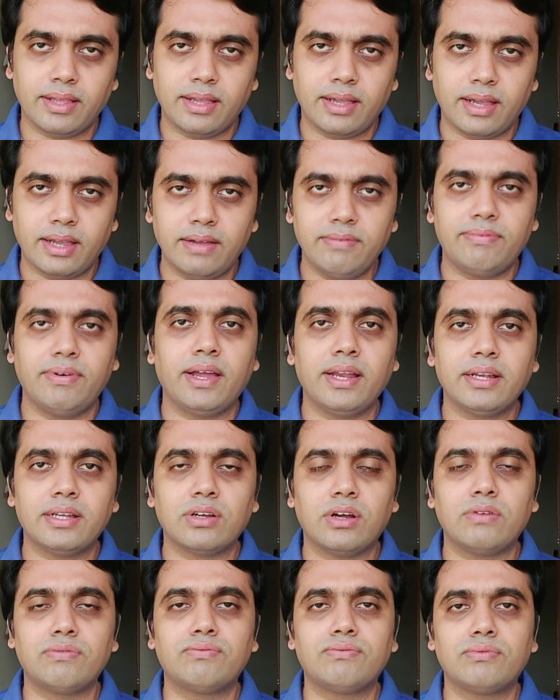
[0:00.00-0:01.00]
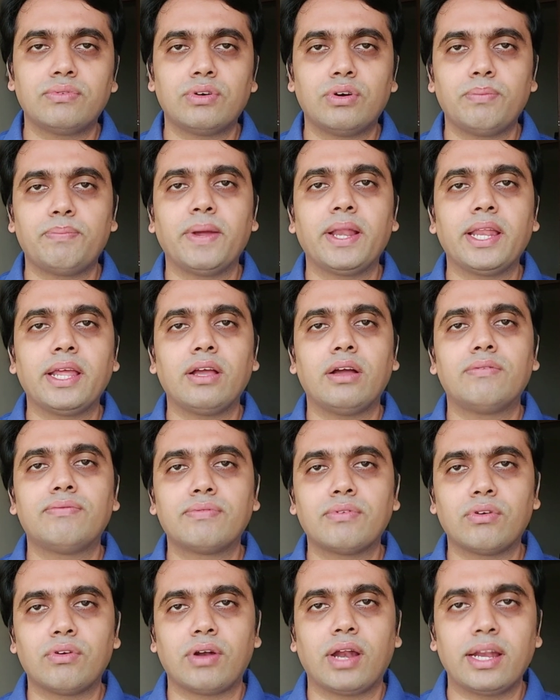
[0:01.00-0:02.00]
event of opening
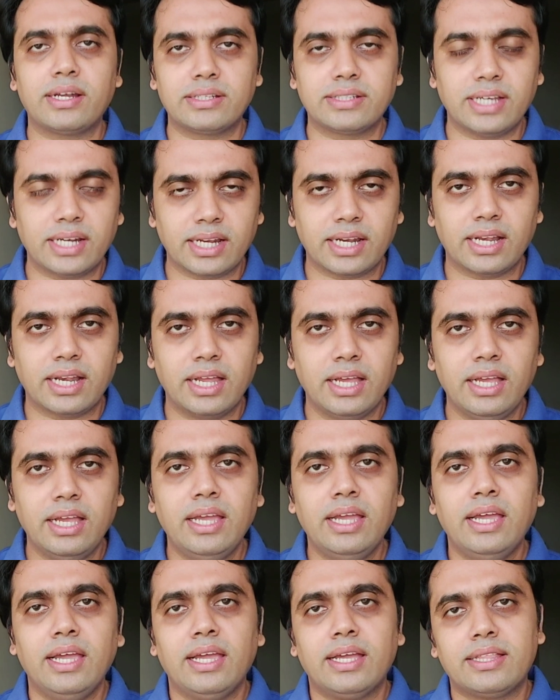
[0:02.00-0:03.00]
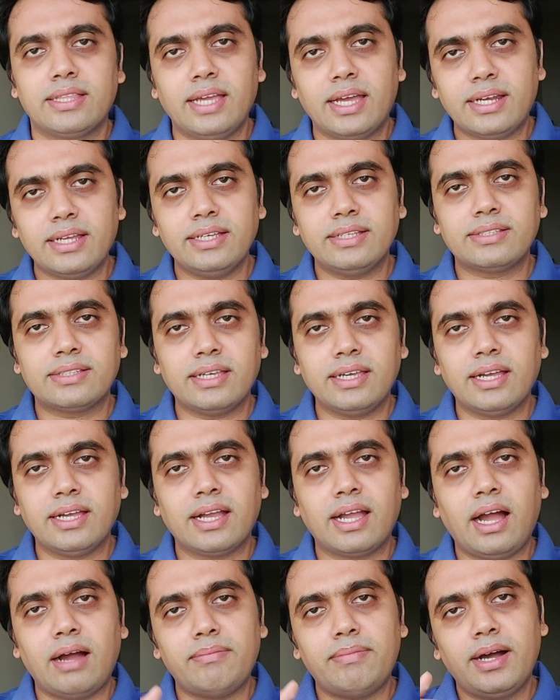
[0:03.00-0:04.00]
of chloride channel. There is a
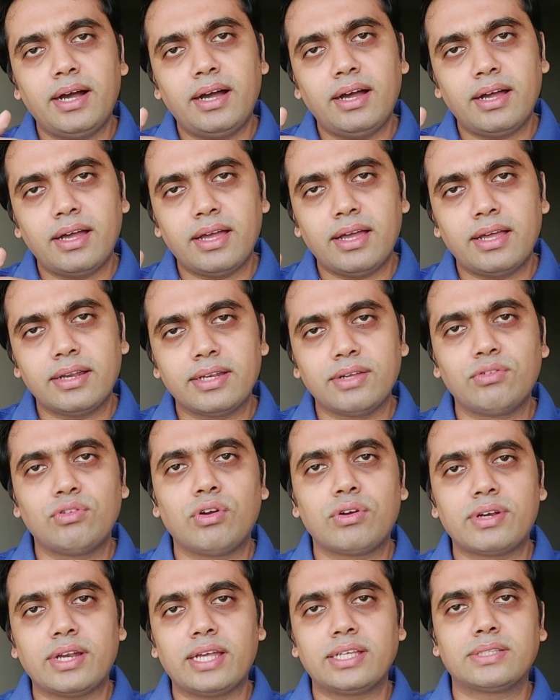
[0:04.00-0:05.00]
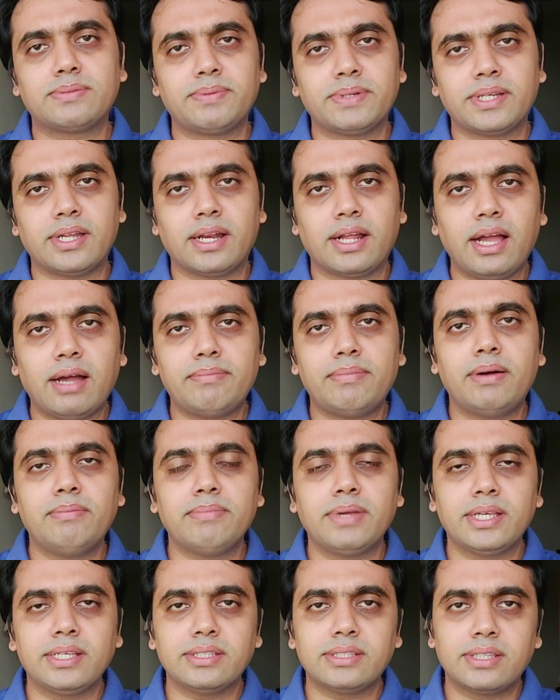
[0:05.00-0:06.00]
Gaba neurotransmitter. Gaba
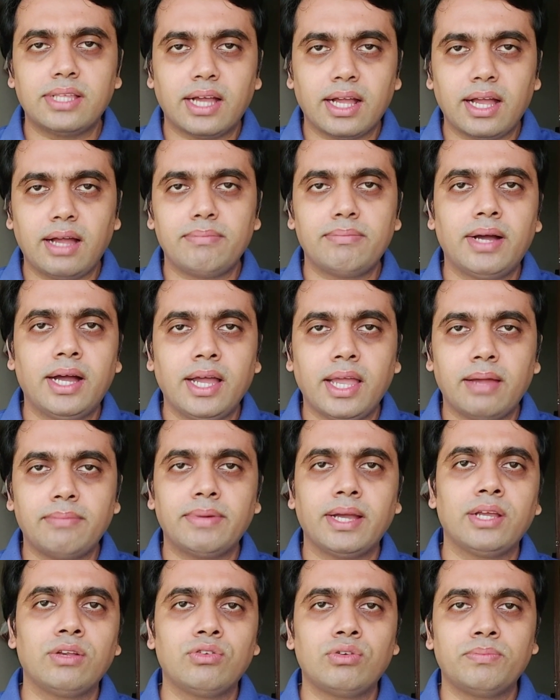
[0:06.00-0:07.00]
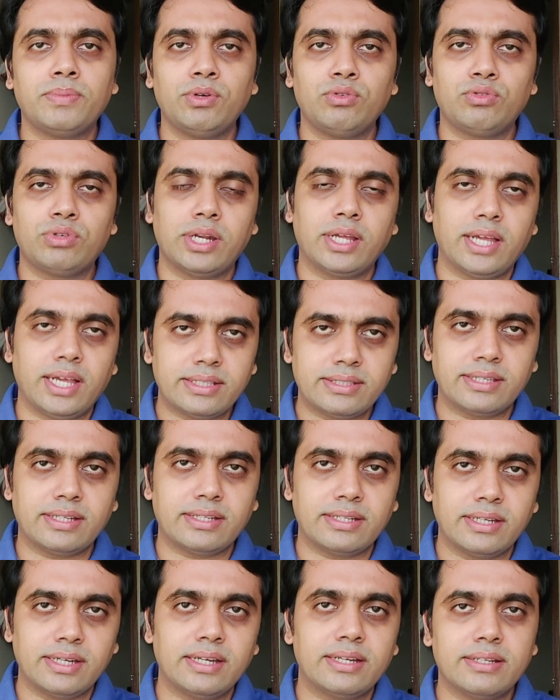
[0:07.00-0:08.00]
means the gamma aminobutyric
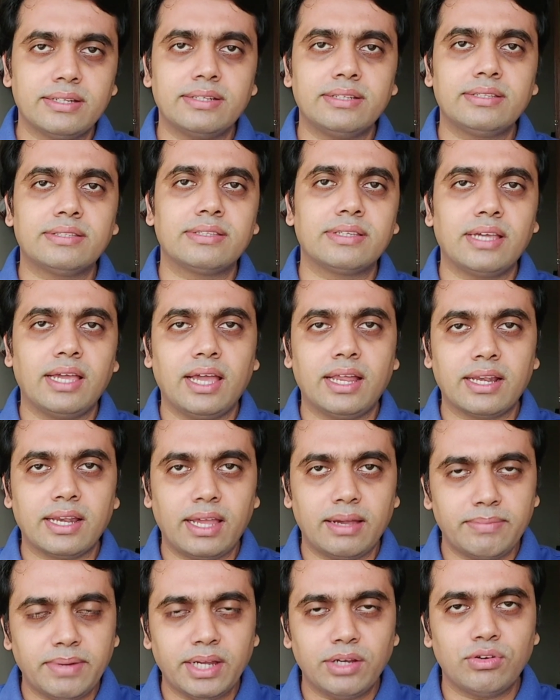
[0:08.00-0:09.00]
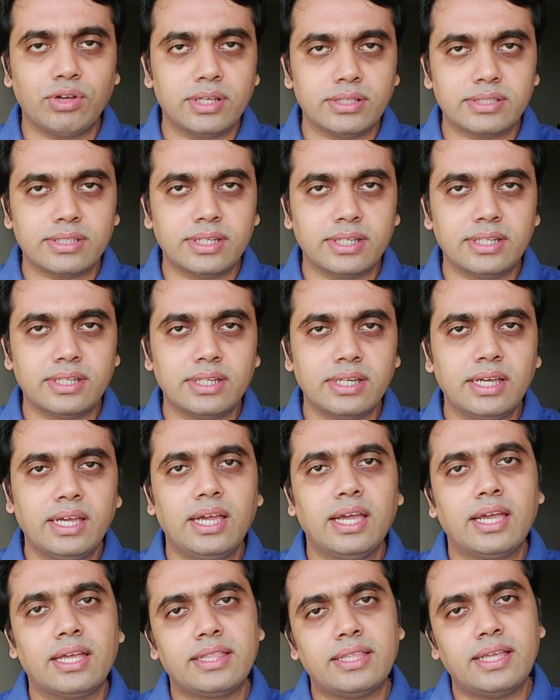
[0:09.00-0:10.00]
acid. It is an amino acid
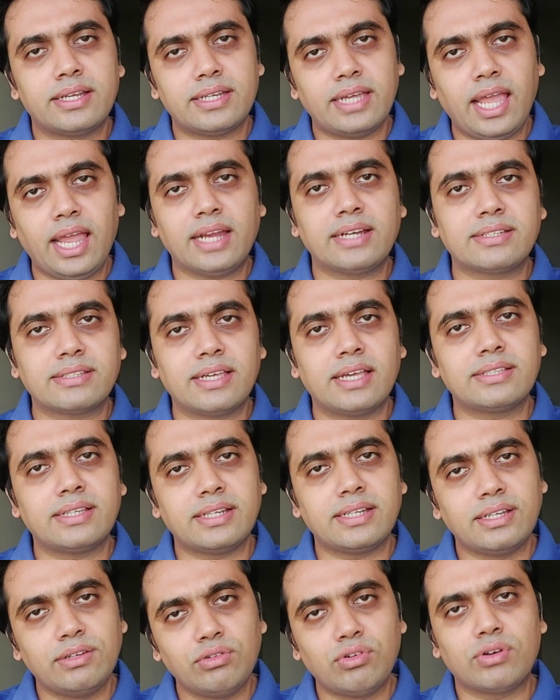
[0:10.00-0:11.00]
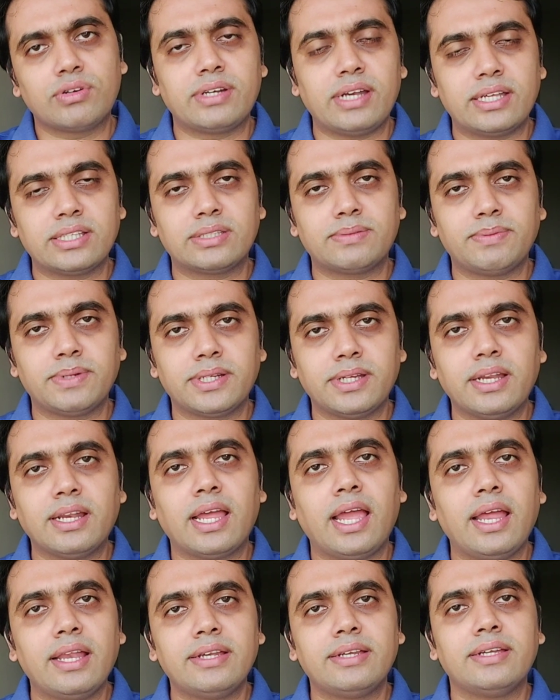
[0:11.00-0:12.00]
that acts as a neurotransmitter,
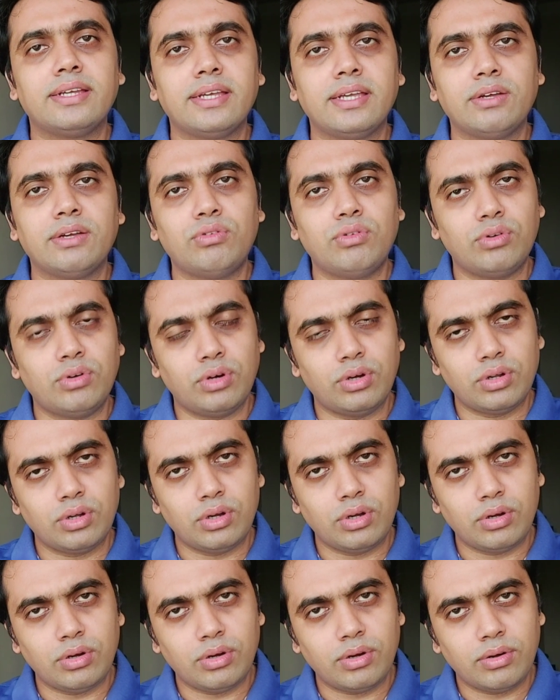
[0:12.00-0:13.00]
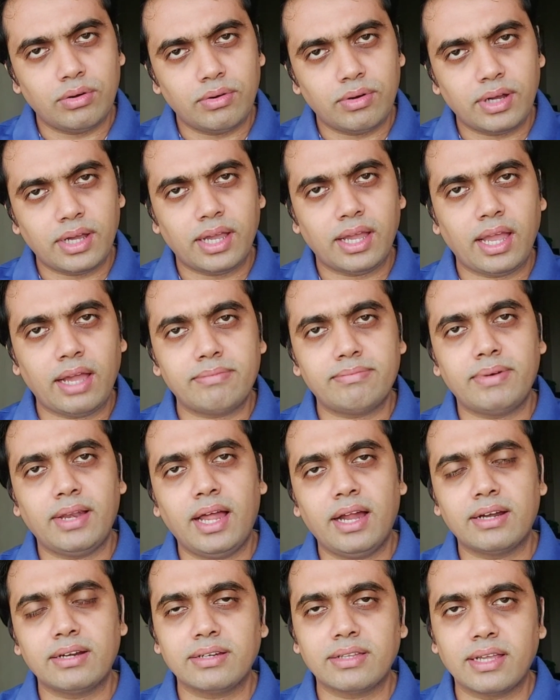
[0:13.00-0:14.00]
and you have
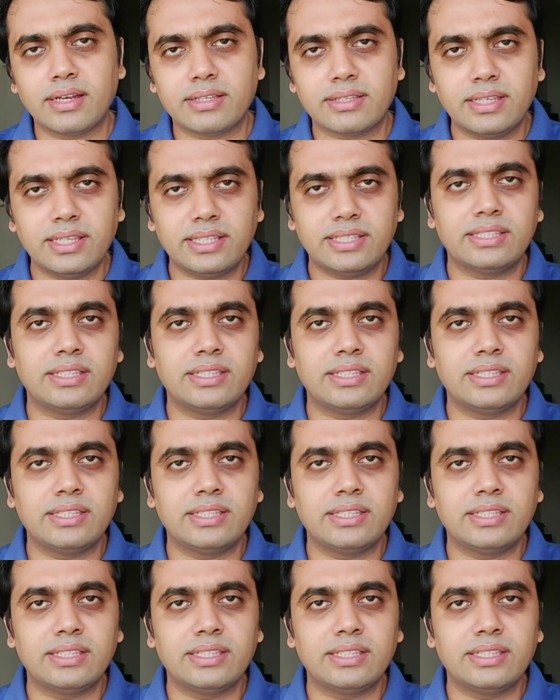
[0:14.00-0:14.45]
learned that this